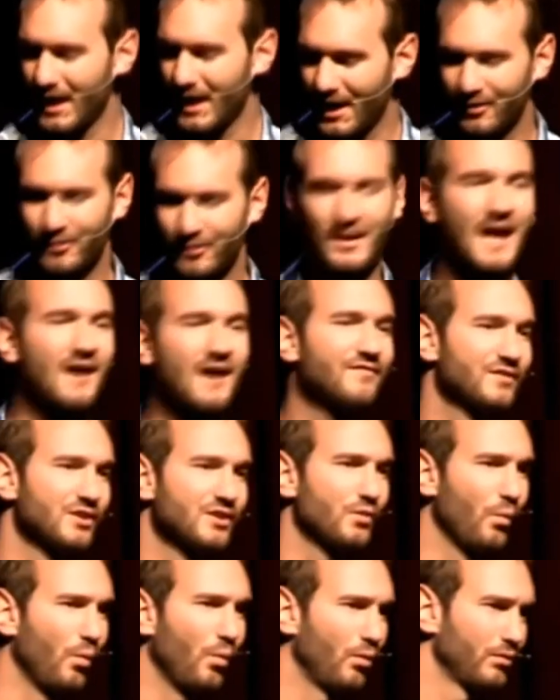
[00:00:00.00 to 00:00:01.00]
I don't have any
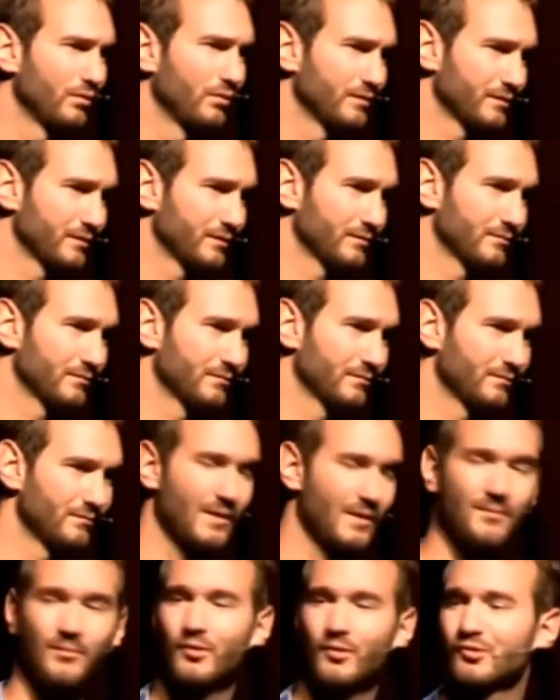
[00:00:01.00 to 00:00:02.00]
walls.
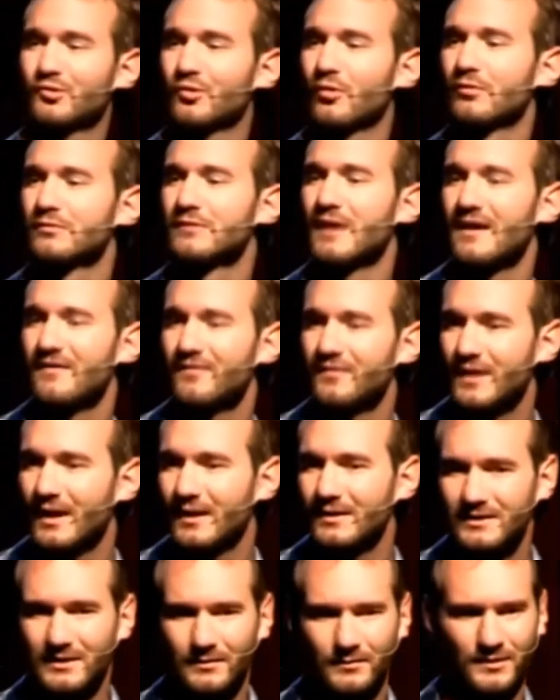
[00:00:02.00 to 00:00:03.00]
My book's called Life
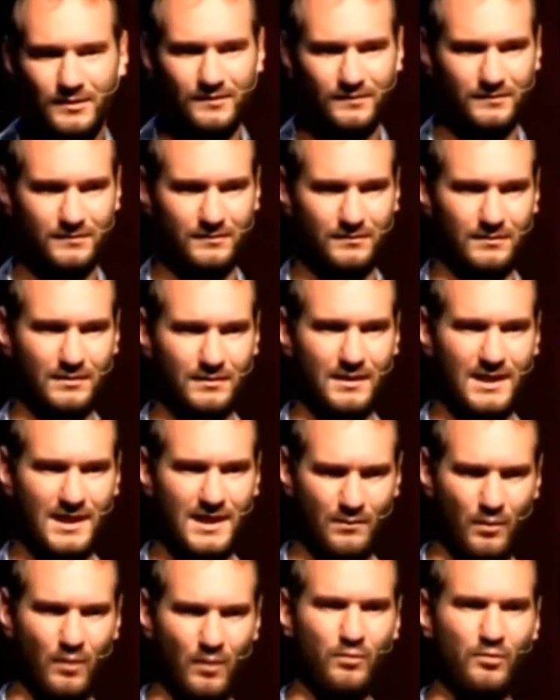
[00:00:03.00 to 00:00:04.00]
Without Limits.
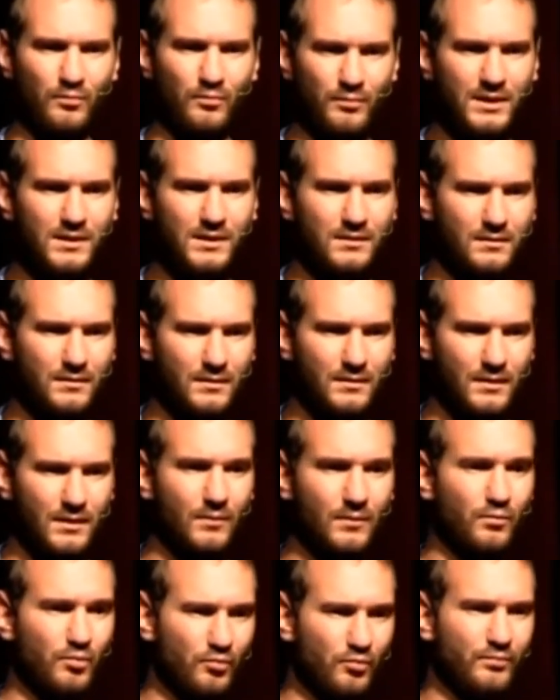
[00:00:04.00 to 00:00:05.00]
And what will be,
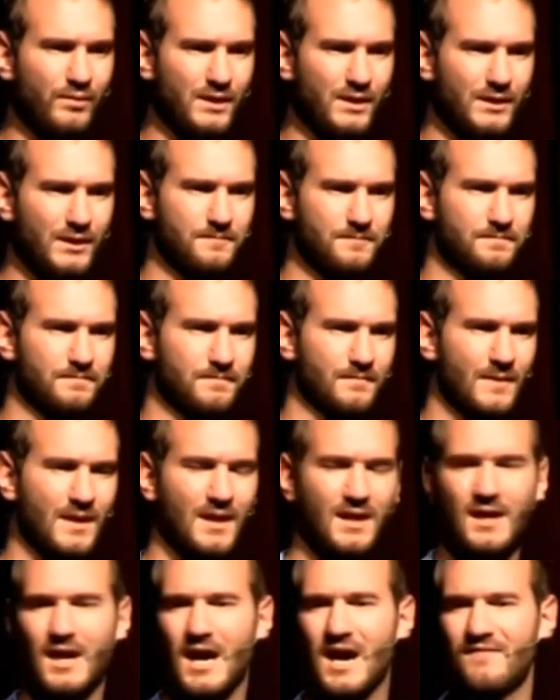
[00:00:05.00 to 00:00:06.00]
will be.
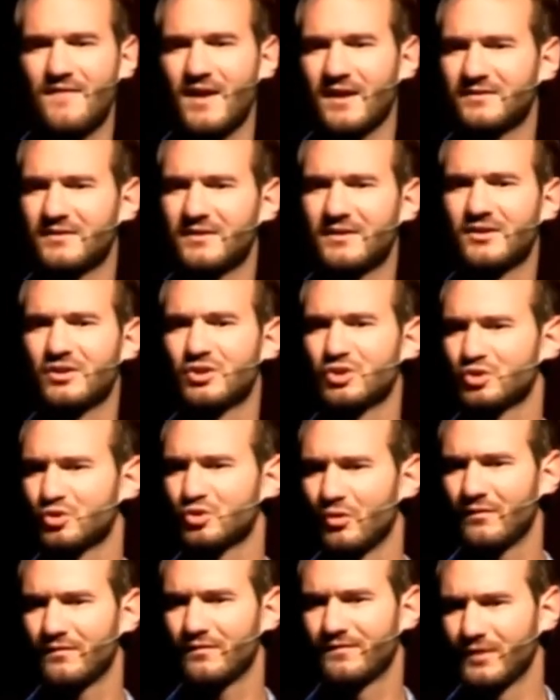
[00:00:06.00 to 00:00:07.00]
I've acted in a
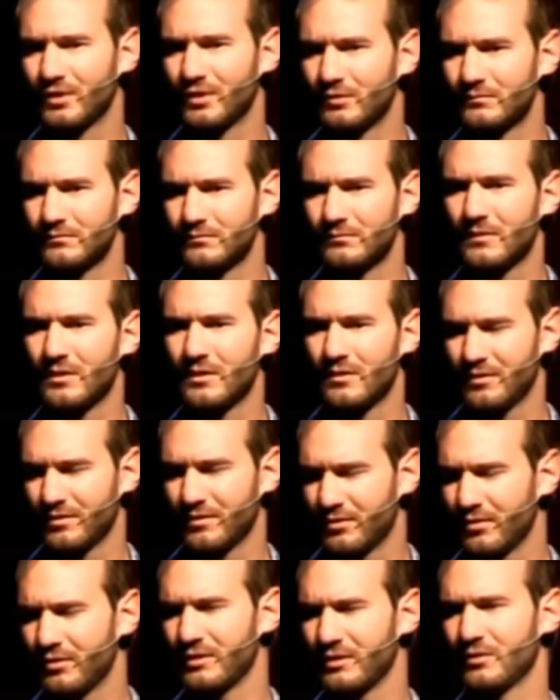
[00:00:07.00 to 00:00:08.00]
short film,
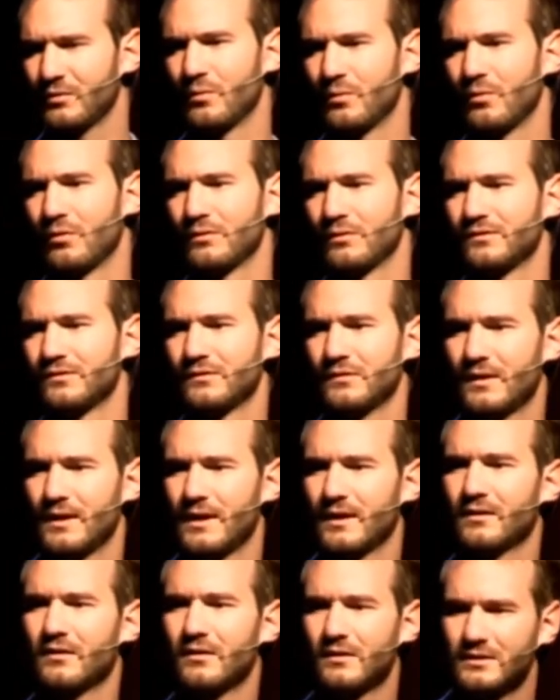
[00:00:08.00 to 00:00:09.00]
30 awards.
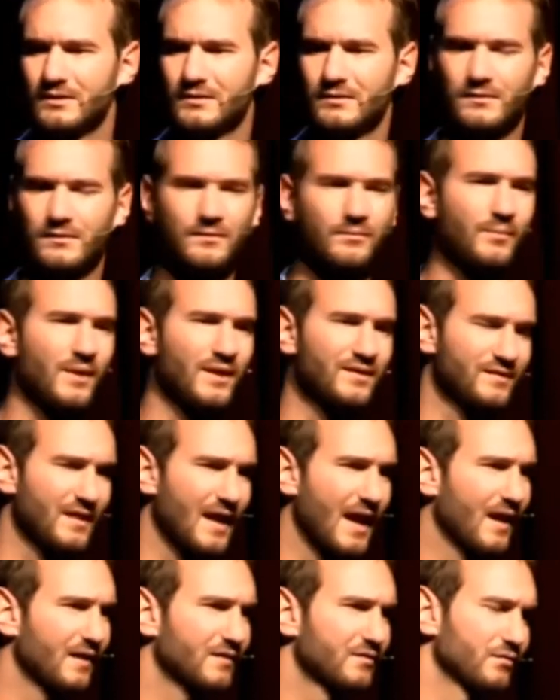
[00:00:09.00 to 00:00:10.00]
I got Best
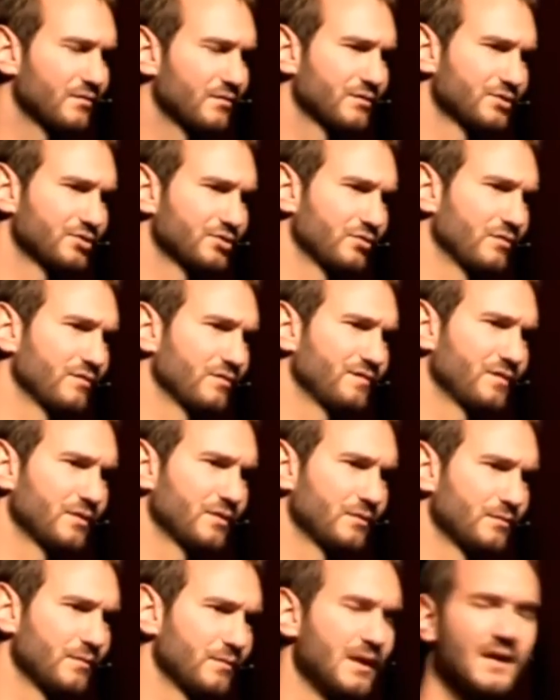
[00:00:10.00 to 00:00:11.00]
Actor in a short
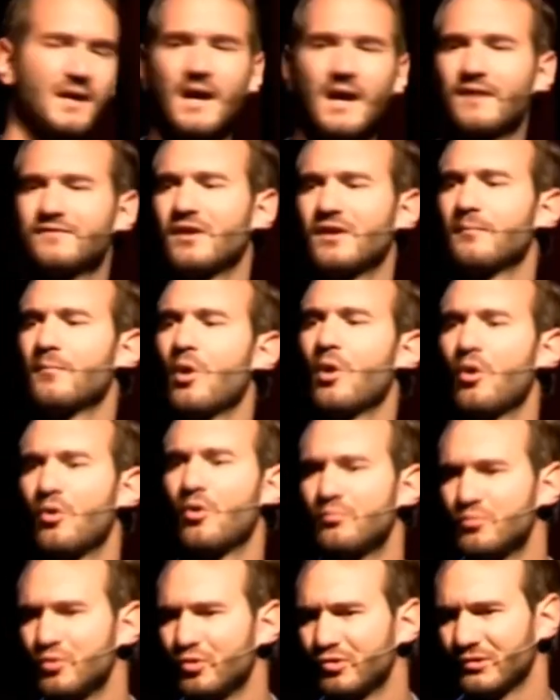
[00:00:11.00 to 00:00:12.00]
film. I've done my
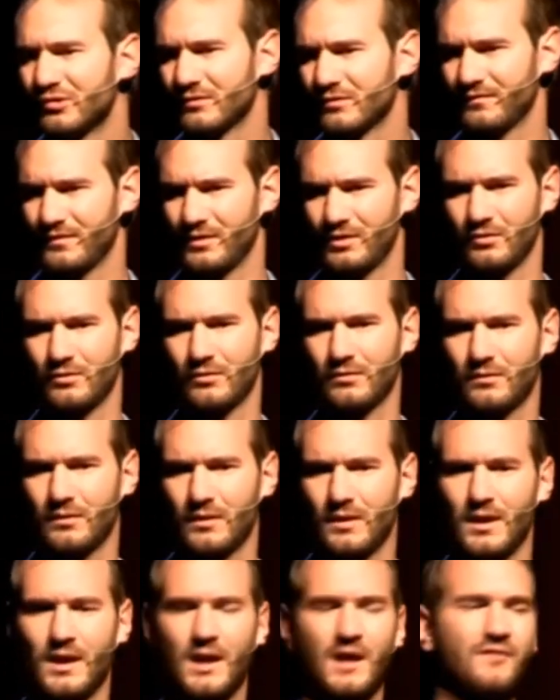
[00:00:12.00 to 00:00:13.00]
own music video.
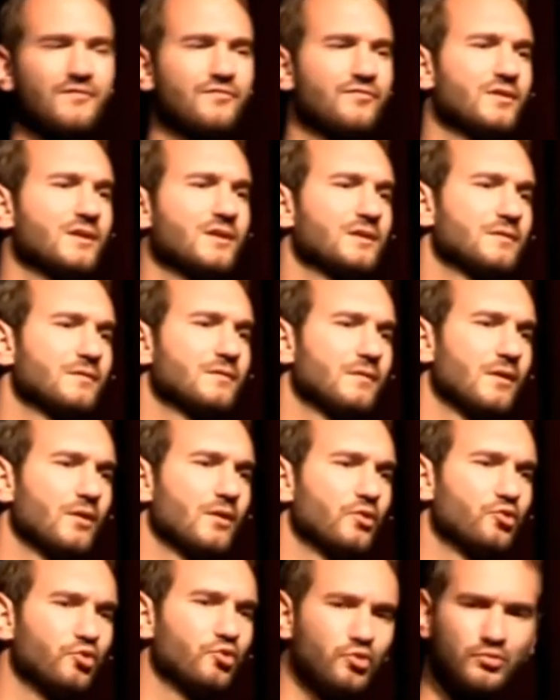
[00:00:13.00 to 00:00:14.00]
I've written
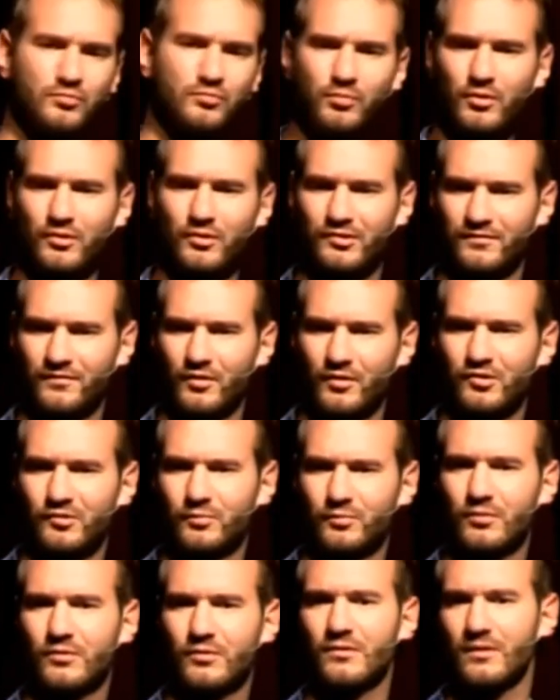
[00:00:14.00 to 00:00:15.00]
2 books.
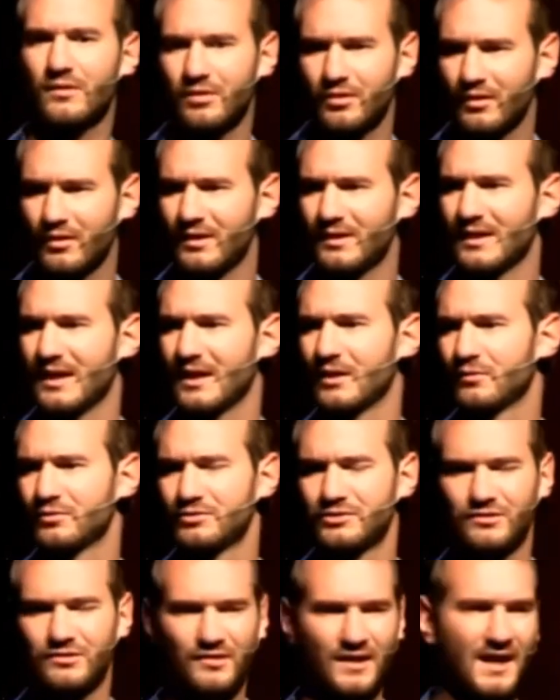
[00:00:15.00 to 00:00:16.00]
First book, 30
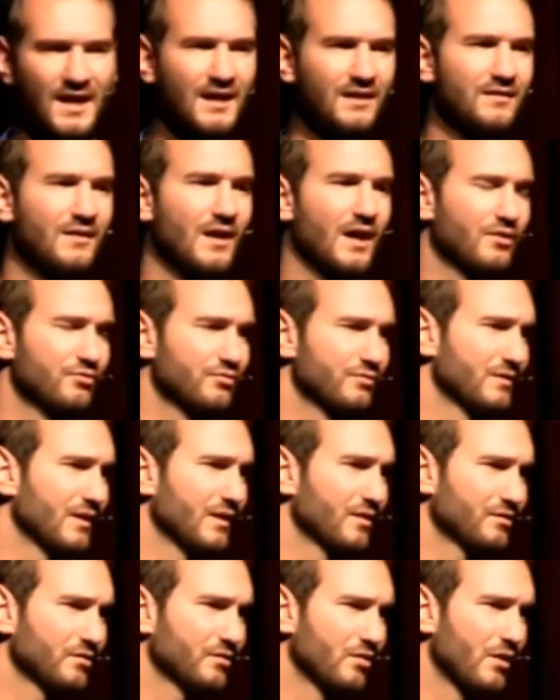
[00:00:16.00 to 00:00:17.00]
languages,
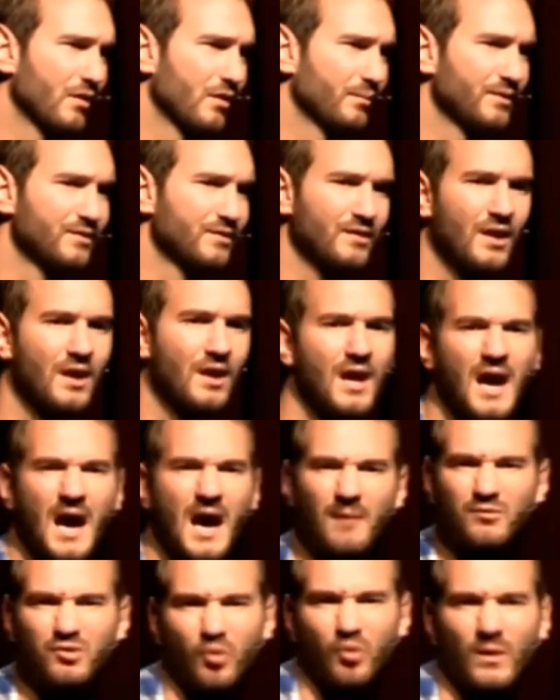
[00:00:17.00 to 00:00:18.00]
800,000 copies.
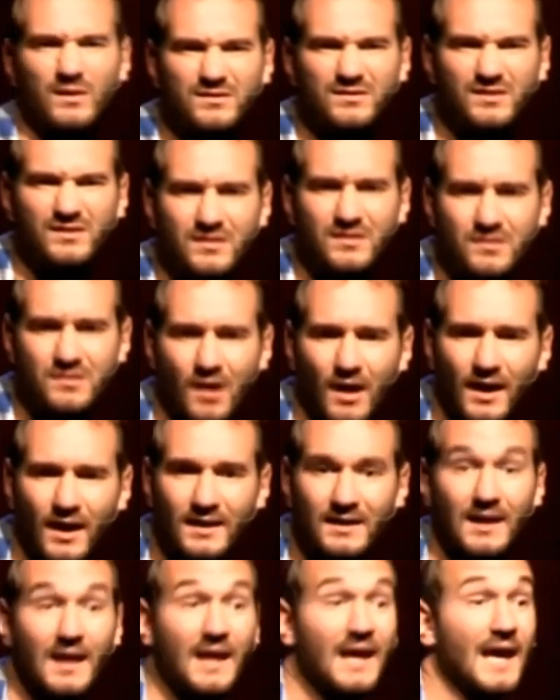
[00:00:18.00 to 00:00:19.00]
I'm
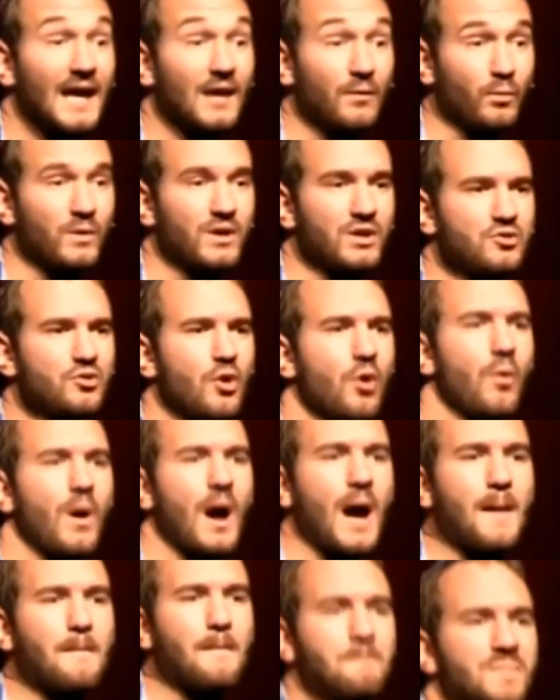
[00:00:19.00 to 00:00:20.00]
29, and we know
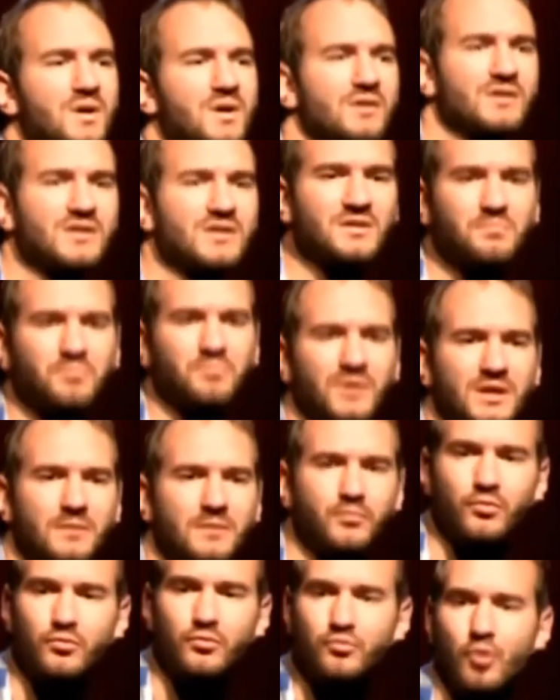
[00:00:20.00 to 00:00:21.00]
1 billion
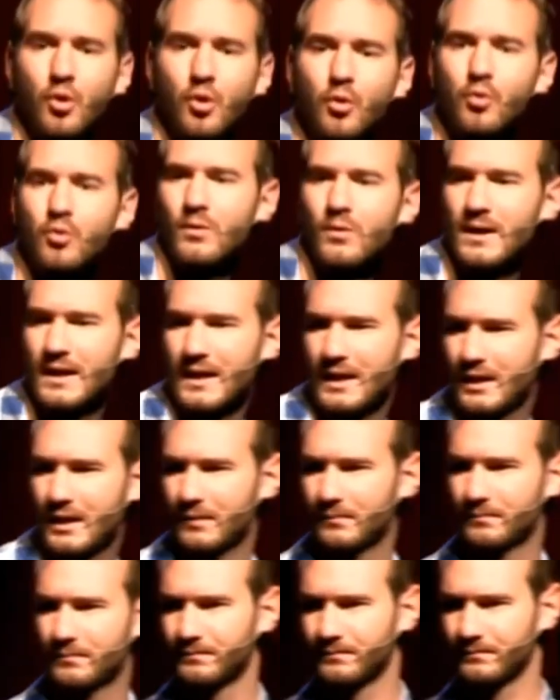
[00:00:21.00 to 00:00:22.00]
people know who I am.